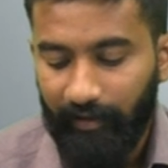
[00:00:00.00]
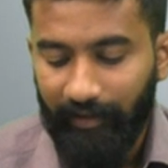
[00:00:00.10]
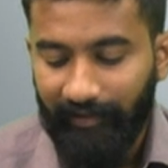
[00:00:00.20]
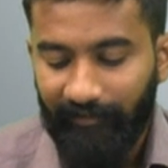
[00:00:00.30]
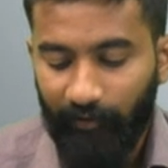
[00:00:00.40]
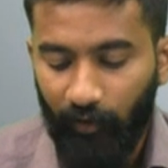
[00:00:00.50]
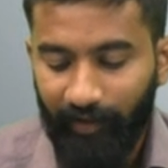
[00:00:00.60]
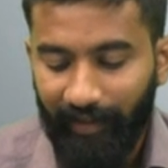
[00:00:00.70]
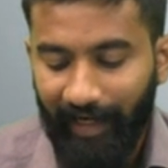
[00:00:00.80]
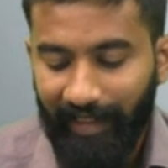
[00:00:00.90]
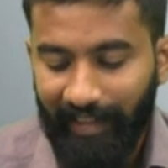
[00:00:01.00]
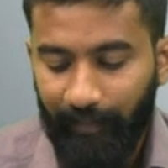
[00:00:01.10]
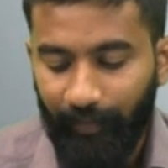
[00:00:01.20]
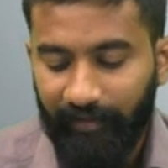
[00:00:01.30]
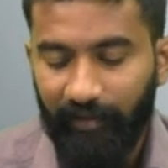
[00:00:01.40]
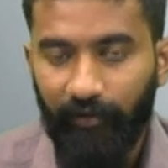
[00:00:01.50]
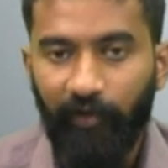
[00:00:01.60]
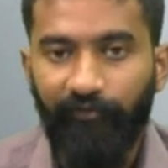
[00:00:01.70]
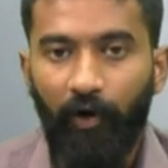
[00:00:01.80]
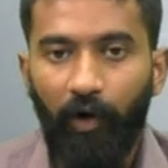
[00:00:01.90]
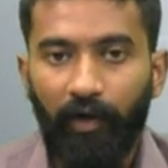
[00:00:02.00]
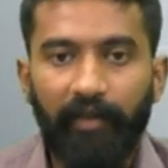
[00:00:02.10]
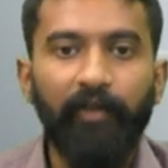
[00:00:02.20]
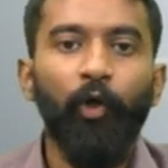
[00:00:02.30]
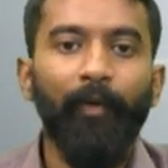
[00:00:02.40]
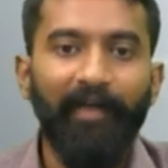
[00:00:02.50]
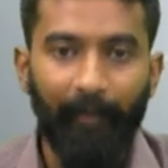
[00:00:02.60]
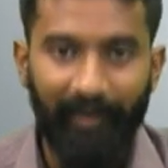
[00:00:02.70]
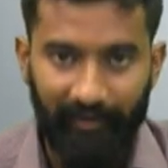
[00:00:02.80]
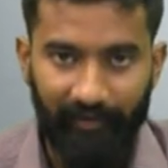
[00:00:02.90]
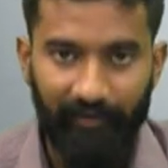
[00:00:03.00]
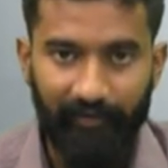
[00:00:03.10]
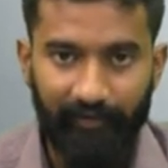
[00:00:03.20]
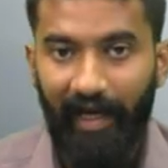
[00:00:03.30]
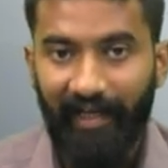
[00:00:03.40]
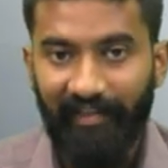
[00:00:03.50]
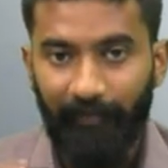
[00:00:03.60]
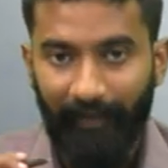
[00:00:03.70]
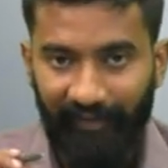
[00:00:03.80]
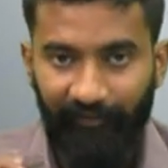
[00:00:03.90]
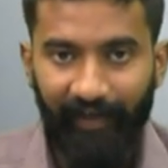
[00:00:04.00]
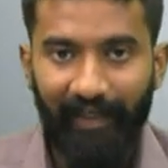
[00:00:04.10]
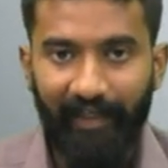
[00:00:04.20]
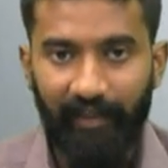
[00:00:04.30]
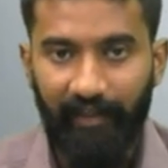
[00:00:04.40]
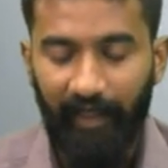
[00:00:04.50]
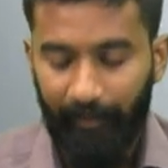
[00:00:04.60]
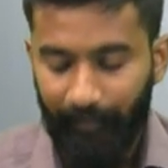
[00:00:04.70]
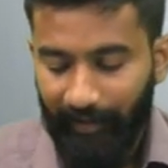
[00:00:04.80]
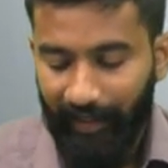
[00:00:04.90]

receive over 80% of all the global remittances, and specifically in India,